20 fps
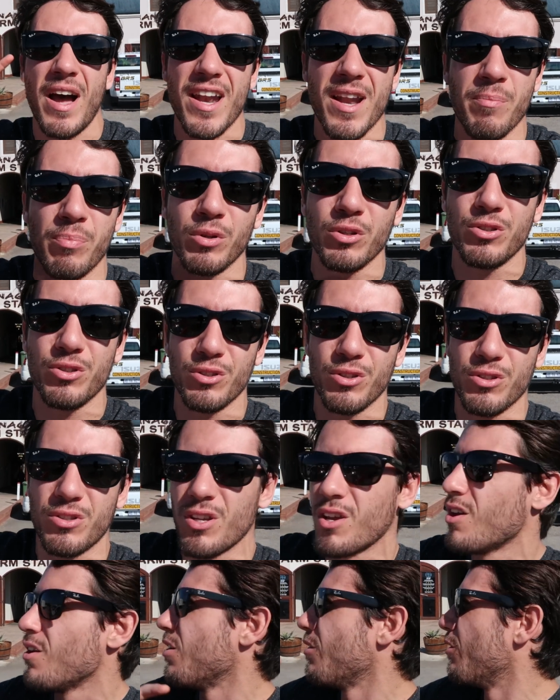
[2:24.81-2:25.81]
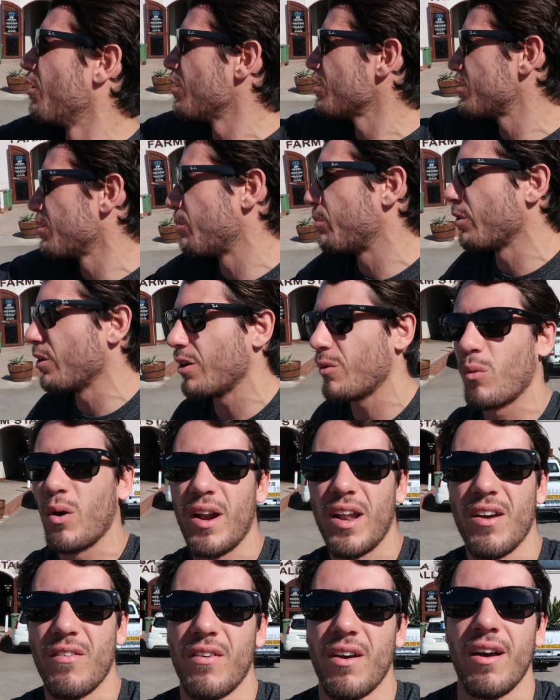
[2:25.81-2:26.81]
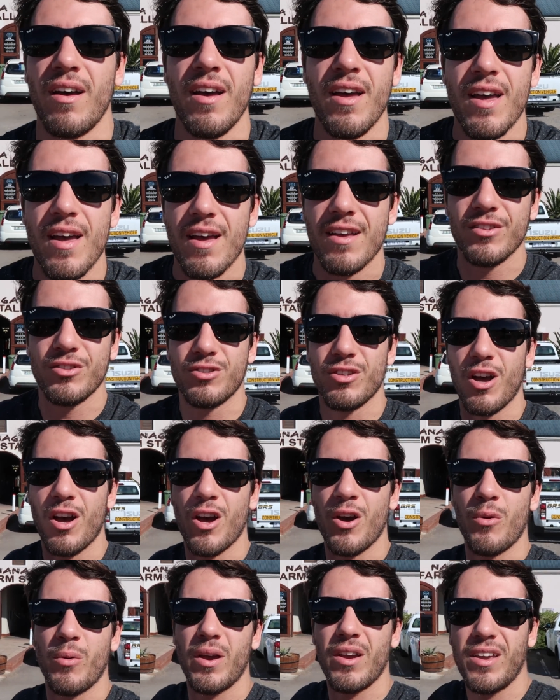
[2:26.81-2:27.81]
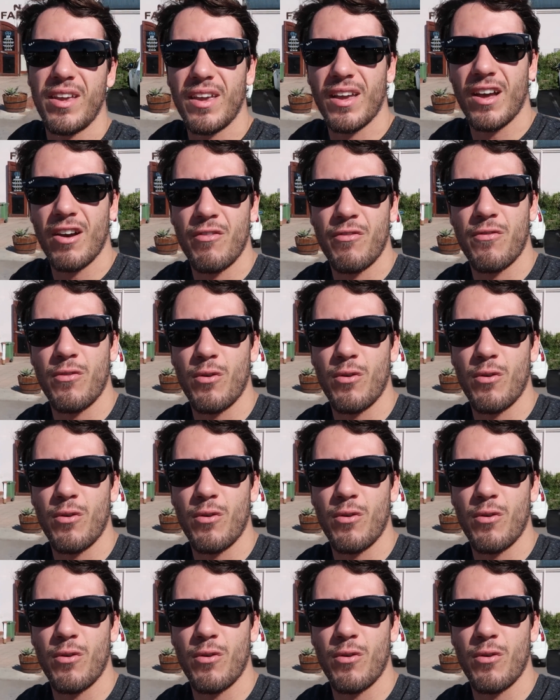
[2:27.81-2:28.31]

pineapple juice, roasted bread, whatever. So we're here